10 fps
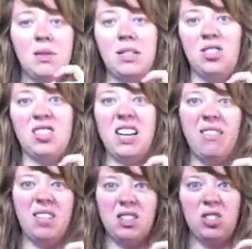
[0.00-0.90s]
so I didn't just
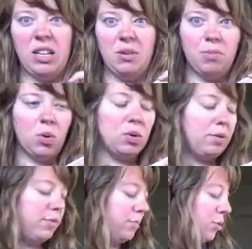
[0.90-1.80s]
have like a giant
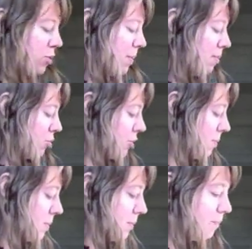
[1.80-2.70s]
bowl of newspaper strips.